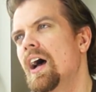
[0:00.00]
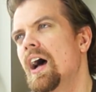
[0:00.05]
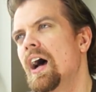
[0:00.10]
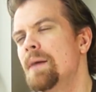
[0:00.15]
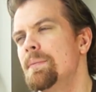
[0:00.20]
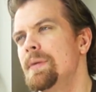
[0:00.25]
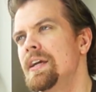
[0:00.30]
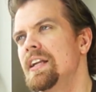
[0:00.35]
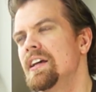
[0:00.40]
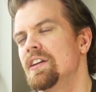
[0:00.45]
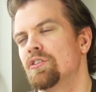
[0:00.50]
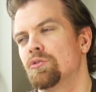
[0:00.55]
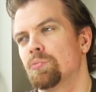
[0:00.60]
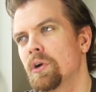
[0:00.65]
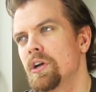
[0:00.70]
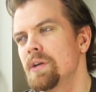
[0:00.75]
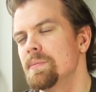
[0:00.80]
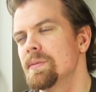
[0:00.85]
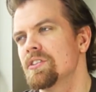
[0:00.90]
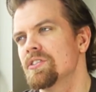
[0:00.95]
mean, it's
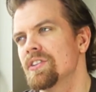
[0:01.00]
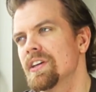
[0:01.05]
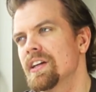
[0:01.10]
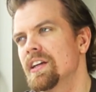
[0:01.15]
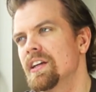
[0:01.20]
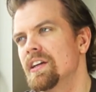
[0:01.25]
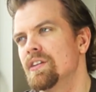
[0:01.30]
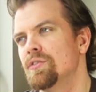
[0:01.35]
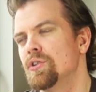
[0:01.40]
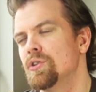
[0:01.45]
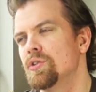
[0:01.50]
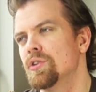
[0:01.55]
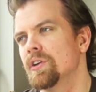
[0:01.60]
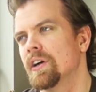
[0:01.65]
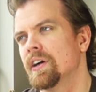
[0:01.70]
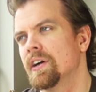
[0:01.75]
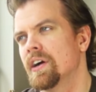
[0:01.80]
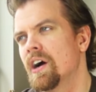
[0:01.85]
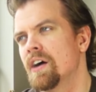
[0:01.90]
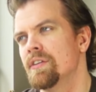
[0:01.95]
pretty much like if you took a
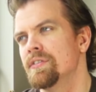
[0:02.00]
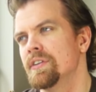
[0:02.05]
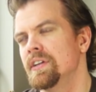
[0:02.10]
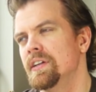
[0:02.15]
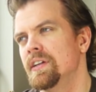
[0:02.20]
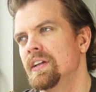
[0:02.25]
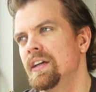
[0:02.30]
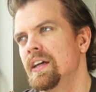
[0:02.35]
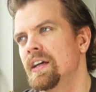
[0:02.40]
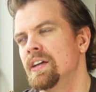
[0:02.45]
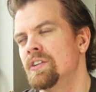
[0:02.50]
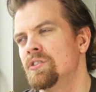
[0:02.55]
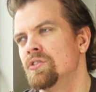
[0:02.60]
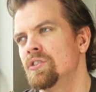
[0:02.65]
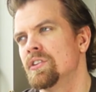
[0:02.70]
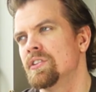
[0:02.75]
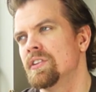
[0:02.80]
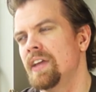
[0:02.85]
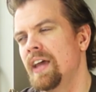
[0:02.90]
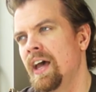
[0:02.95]
coffee and
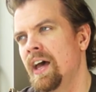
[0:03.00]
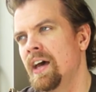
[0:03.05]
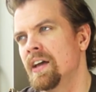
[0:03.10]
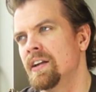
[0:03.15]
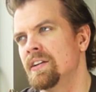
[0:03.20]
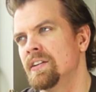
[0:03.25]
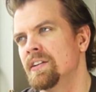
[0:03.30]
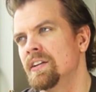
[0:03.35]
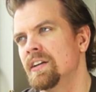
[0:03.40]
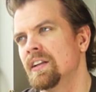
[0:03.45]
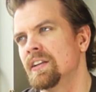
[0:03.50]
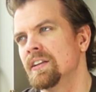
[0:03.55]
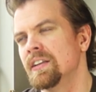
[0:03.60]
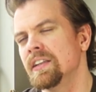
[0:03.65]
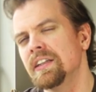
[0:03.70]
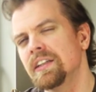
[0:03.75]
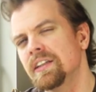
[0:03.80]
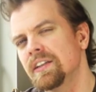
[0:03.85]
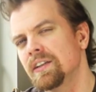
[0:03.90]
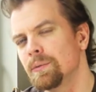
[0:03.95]
just added a
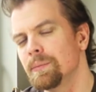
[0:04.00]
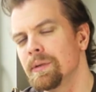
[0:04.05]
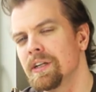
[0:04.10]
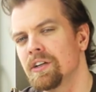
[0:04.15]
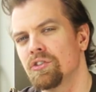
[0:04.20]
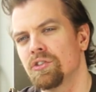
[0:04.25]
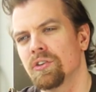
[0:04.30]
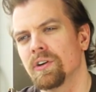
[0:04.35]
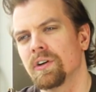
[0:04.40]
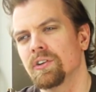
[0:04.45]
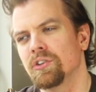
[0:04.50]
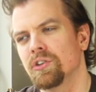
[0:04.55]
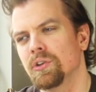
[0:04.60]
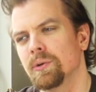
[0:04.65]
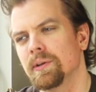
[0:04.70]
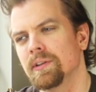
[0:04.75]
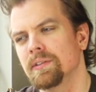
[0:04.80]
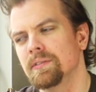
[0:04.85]
little bit of sugar to it.